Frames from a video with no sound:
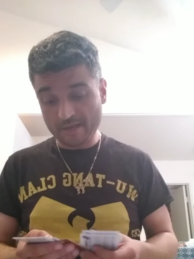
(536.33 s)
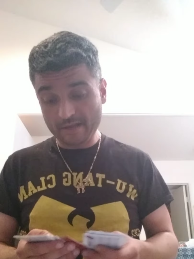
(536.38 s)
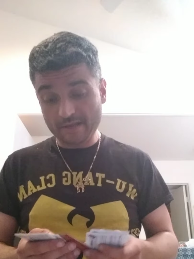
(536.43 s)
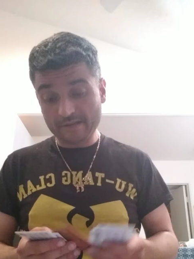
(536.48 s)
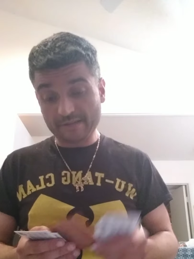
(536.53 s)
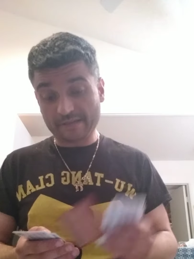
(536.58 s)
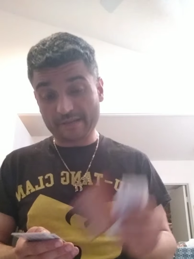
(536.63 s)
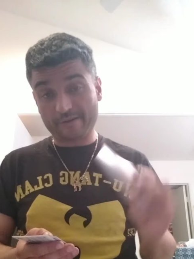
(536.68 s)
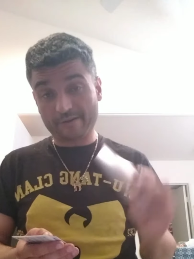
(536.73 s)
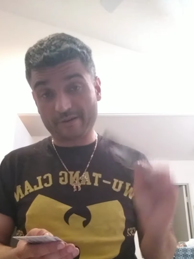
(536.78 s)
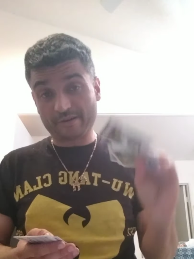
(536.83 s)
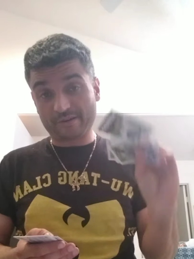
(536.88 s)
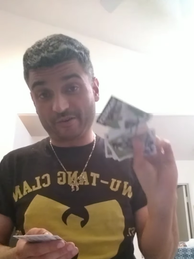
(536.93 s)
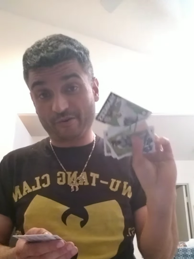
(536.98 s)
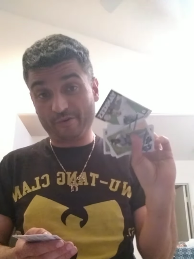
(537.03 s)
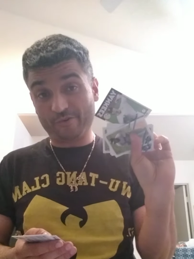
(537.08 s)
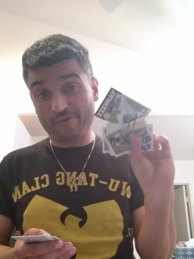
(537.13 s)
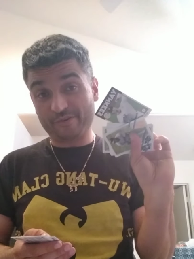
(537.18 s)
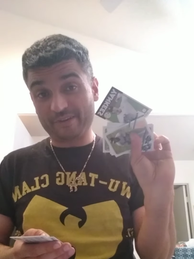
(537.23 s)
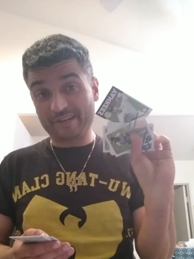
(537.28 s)
Gerrit
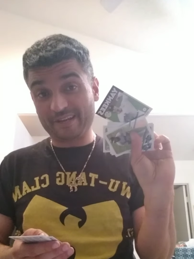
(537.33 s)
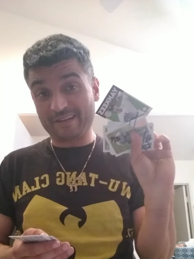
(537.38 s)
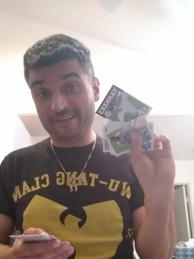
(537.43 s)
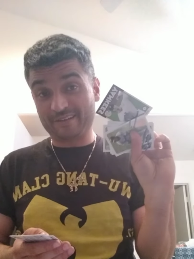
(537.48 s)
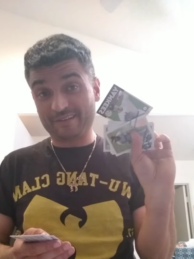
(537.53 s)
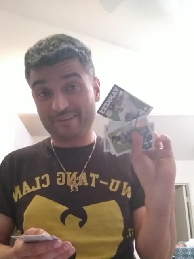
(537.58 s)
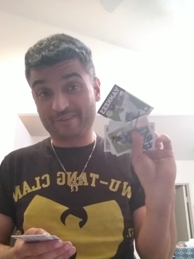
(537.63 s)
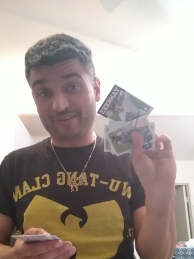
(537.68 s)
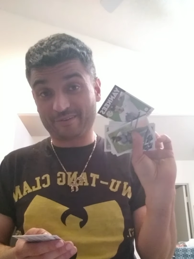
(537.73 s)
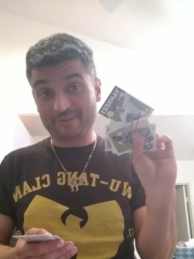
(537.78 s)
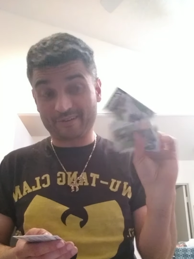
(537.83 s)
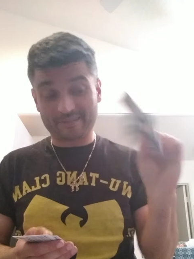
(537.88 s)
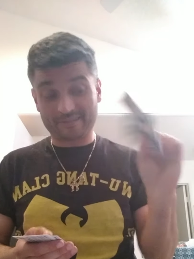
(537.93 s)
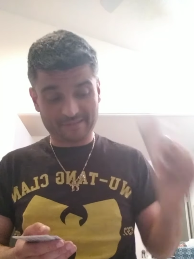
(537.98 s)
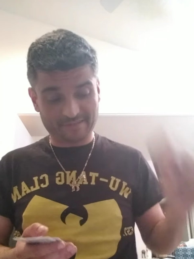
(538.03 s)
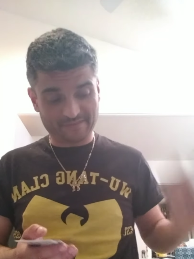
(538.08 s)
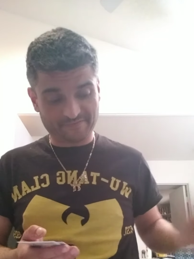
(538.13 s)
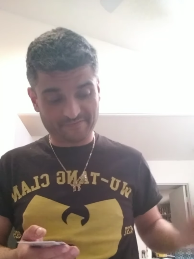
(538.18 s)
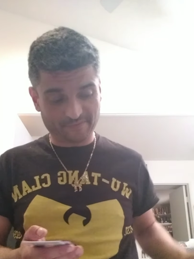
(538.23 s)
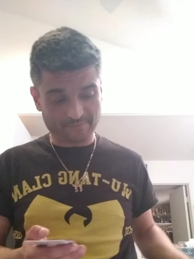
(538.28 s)
Cole, Yankee card
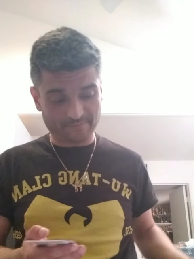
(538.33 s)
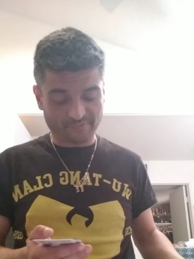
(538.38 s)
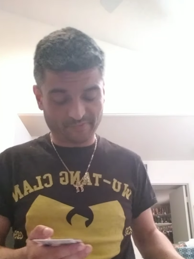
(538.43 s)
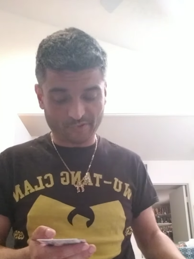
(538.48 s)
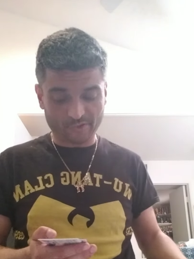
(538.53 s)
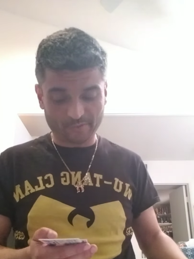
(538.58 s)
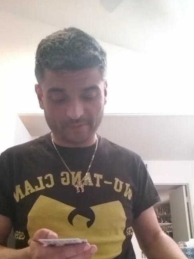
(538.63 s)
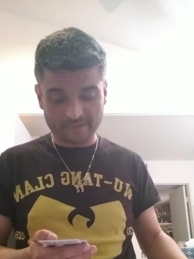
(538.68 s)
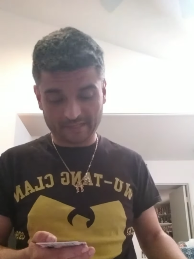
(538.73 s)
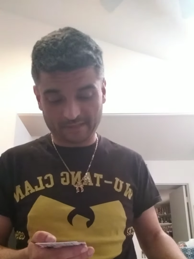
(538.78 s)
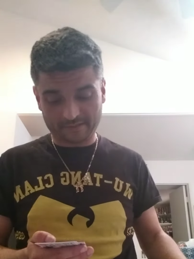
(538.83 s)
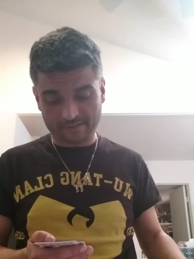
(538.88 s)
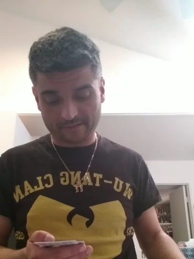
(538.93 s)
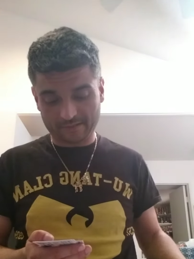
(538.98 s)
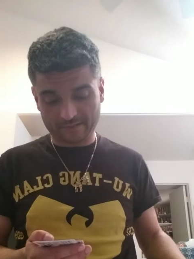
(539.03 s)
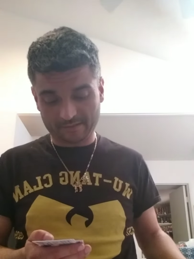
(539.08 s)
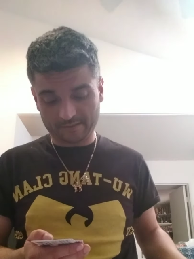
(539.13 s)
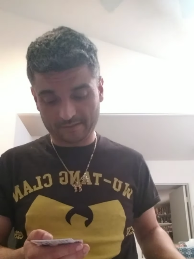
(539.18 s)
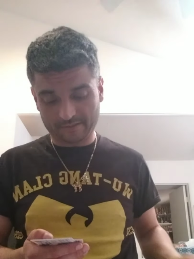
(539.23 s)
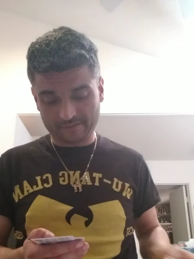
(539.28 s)
from throwback
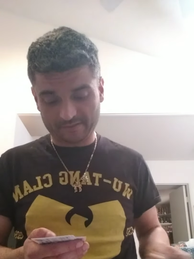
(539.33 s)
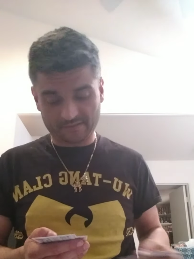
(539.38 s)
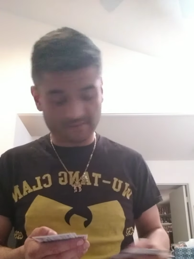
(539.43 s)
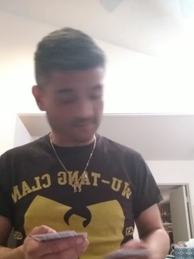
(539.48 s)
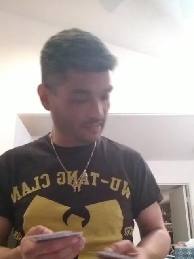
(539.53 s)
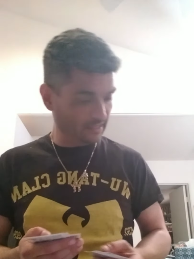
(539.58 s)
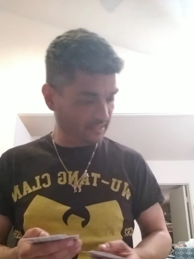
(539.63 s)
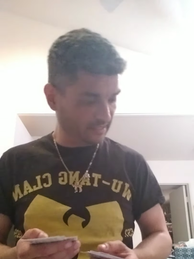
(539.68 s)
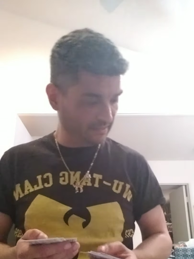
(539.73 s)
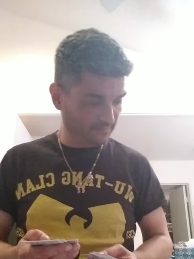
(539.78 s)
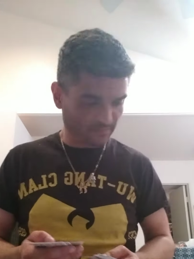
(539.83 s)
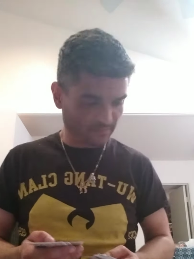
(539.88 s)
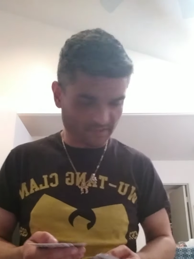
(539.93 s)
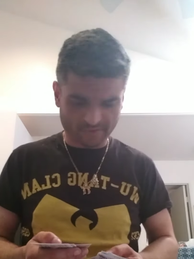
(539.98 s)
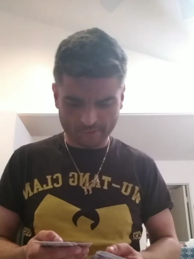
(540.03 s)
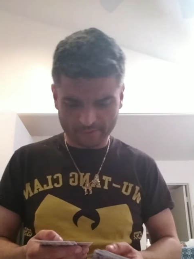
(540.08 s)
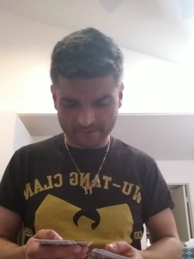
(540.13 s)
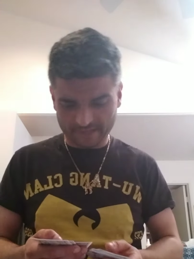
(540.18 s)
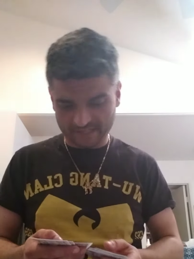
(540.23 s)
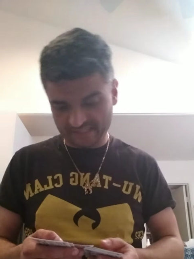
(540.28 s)
the, the
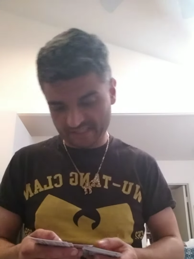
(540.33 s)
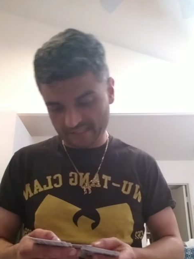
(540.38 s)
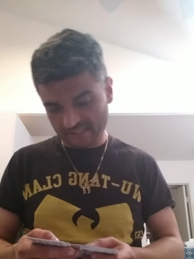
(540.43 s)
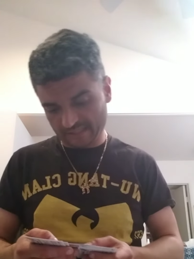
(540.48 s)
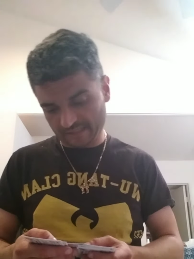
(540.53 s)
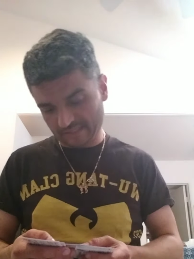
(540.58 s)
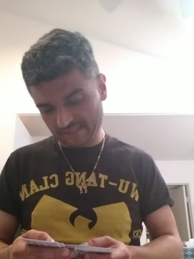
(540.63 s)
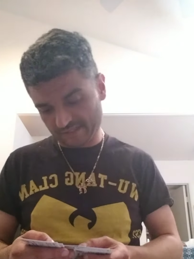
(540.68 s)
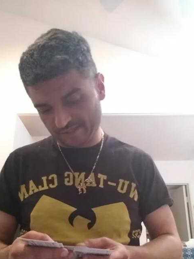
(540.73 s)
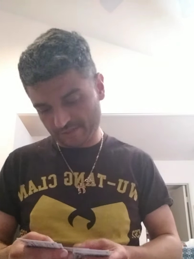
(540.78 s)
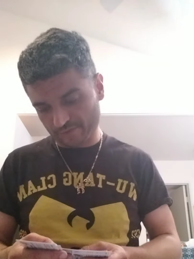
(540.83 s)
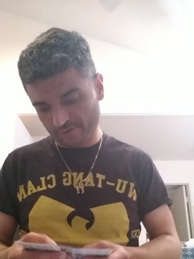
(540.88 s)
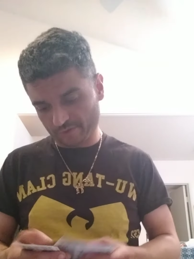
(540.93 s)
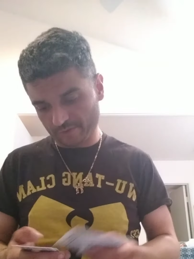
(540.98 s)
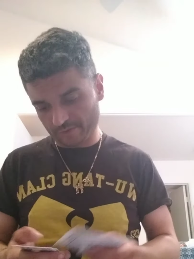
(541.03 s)
throwback set. That's cool.